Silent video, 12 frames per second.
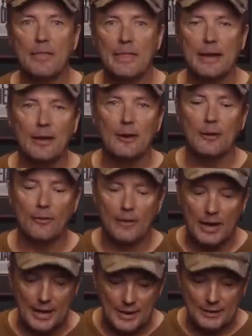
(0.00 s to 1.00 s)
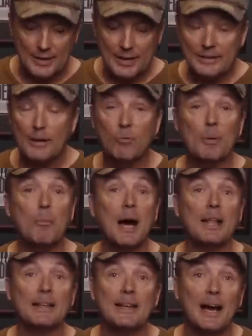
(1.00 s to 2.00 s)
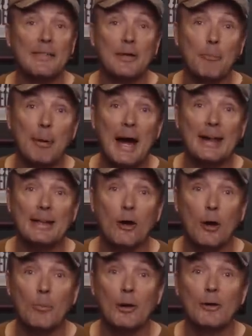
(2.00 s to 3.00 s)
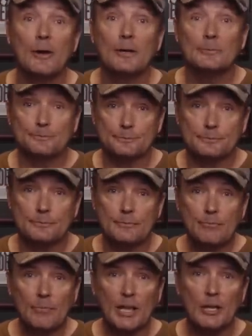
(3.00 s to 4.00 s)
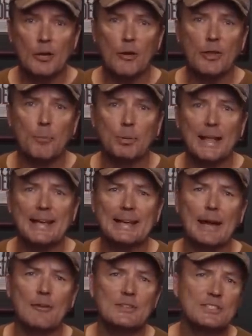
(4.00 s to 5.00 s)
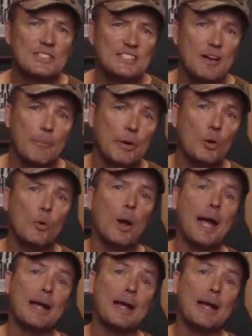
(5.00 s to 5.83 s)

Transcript: their, uh, they run MOLLE on their body armor. You know, their plate carriers and stuff, but who